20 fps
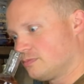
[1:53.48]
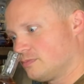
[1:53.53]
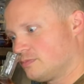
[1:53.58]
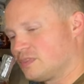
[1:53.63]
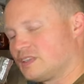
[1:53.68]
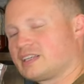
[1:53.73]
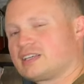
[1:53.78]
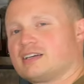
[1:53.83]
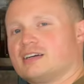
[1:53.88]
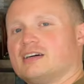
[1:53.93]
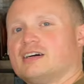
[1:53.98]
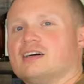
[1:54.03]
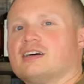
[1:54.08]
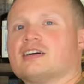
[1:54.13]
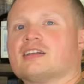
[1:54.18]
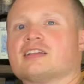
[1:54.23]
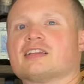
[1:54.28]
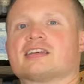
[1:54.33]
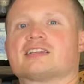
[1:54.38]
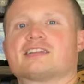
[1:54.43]
Like
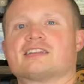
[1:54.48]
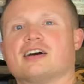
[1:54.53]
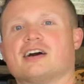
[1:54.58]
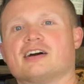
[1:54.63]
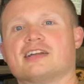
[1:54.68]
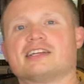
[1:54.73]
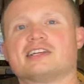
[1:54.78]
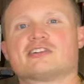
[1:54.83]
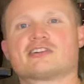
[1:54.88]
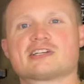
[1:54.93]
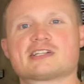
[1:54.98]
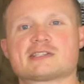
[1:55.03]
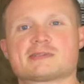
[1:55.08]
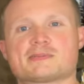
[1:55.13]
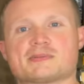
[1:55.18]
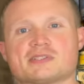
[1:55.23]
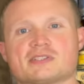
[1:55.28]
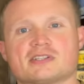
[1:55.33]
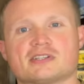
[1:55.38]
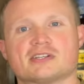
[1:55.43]
the Honey
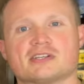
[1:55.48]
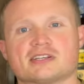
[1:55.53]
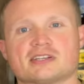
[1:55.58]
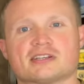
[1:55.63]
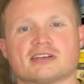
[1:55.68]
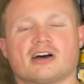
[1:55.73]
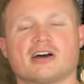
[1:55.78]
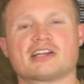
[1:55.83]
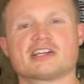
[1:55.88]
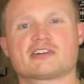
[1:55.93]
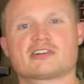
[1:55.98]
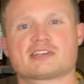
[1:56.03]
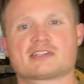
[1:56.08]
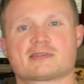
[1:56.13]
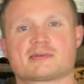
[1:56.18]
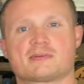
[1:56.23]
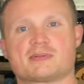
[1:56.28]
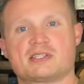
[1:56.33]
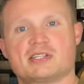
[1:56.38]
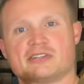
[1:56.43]
Crisps, the Honey
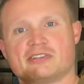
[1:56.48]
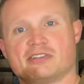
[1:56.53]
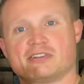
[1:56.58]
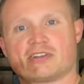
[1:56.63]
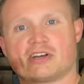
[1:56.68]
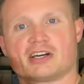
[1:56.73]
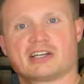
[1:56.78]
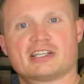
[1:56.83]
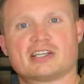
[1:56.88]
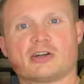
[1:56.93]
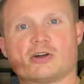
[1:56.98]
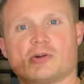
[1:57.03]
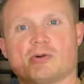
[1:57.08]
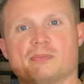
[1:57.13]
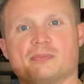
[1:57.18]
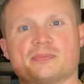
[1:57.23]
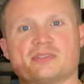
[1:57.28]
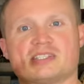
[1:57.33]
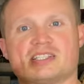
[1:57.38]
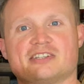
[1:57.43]
Crisp cereal, the
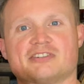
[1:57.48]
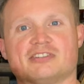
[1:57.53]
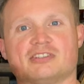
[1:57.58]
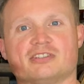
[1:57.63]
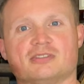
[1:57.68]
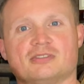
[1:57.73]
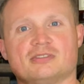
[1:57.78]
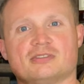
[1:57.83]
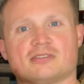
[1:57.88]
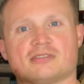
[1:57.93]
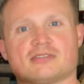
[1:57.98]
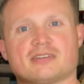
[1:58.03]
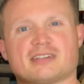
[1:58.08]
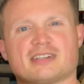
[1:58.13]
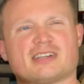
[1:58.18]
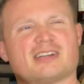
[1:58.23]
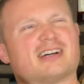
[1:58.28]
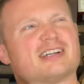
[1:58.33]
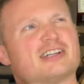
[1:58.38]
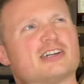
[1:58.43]
Honeycomb cereal,
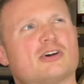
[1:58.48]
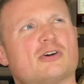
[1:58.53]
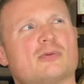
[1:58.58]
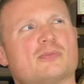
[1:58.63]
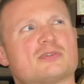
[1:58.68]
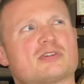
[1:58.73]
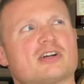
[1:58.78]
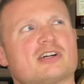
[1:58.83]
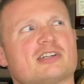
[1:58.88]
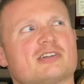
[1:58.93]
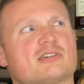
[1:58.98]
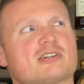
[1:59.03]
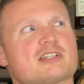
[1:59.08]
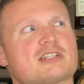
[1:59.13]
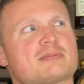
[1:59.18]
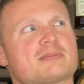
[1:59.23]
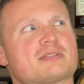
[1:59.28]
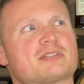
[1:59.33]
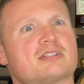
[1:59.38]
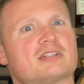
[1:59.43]
Honeycombs or Honey
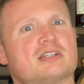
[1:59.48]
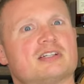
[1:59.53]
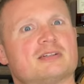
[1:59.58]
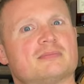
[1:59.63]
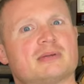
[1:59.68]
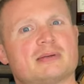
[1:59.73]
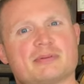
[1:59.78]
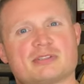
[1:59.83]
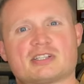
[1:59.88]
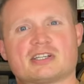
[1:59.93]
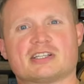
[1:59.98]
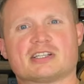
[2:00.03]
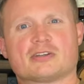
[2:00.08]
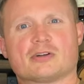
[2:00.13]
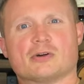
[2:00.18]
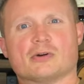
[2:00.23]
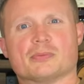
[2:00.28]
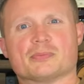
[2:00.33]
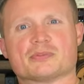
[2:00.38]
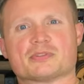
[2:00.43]
Crisps? Maybe it's
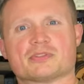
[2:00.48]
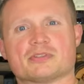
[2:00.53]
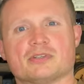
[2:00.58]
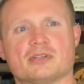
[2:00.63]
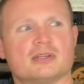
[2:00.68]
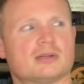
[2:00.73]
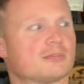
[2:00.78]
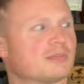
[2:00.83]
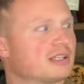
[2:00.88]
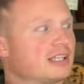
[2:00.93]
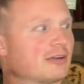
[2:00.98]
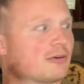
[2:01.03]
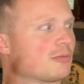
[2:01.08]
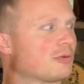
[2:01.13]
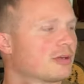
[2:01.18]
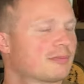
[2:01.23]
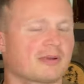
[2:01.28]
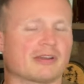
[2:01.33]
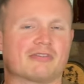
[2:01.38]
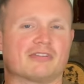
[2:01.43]
Honeycombs, but they were
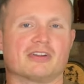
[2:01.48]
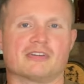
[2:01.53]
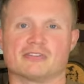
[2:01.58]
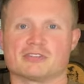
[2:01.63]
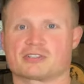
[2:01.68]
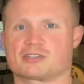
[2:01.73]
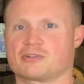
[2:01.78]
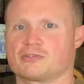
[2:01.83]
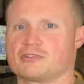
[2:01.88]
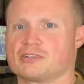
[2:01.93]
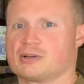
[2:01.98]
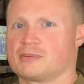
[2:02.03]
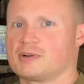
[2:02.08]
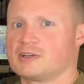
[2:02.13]
one of my favorites growing up.